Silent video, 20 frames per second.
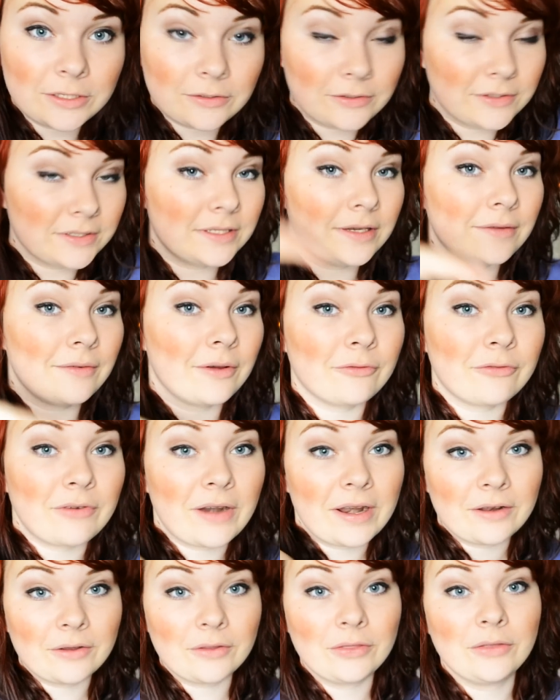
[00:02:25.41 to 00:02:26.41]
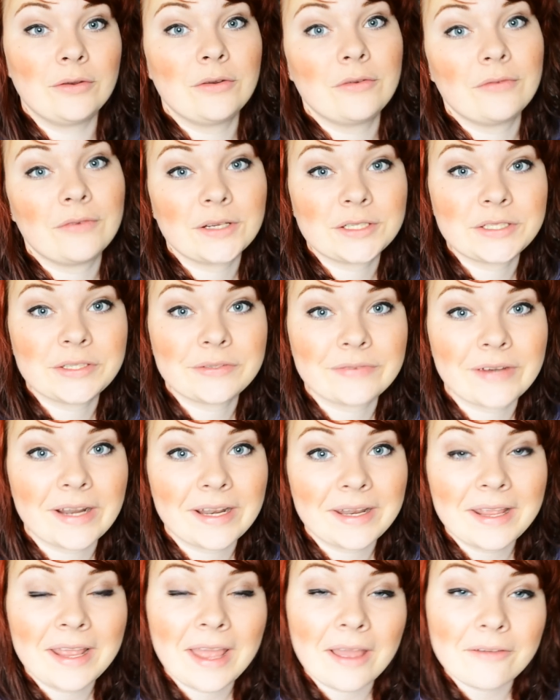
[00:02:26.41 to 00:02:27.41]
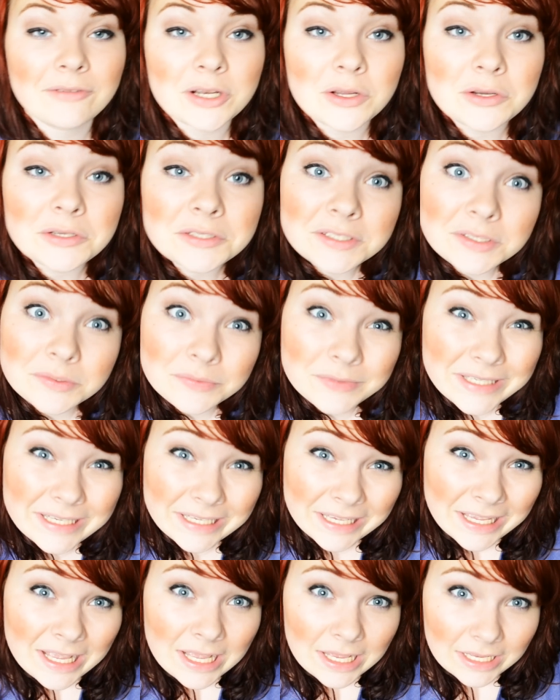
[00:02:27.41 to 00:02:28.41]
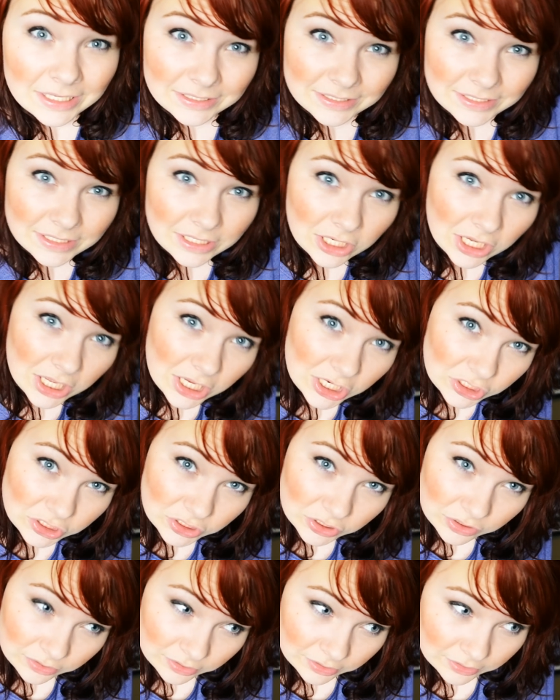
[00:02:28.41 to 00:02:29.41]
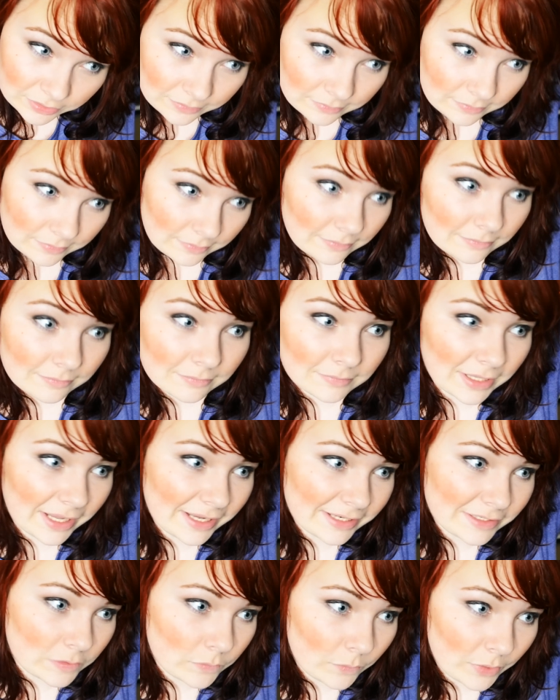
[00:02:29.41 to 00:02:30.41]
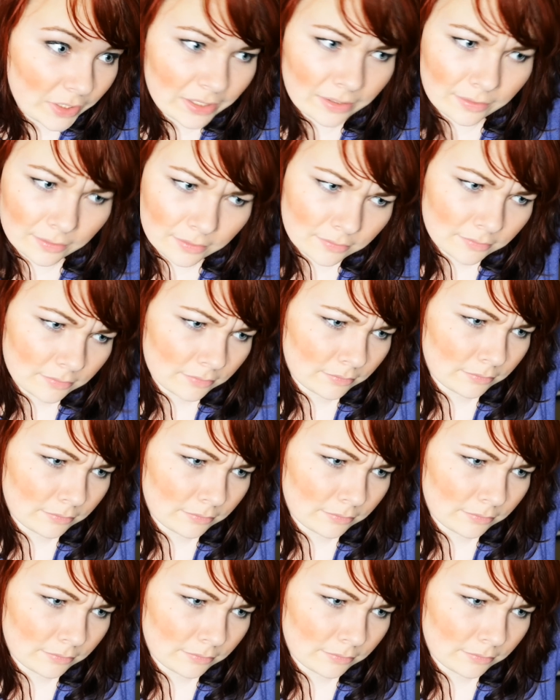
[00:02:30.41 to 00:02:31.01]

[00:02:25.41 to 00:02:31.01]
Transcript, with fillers: You'll see you on Friday on the new Fox Yeah Friday. Have an awesome week. And see you guys next week.